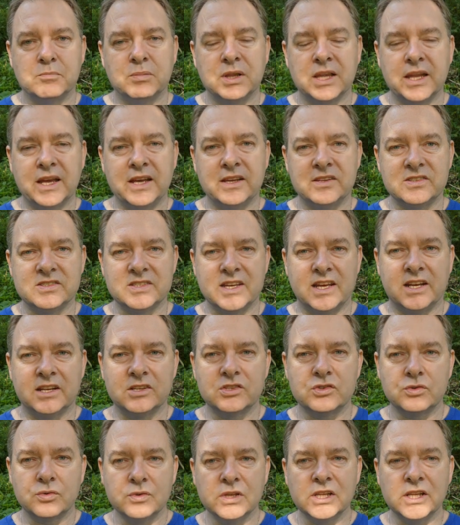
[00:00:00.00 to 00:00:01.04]
place and
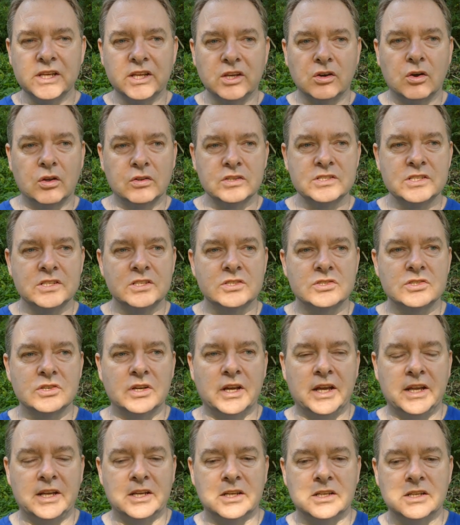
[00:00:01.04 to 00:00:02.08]
it's really
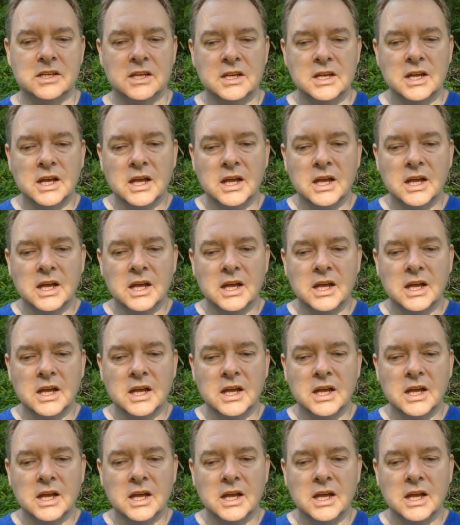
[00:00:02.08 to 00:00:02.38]
concentrated.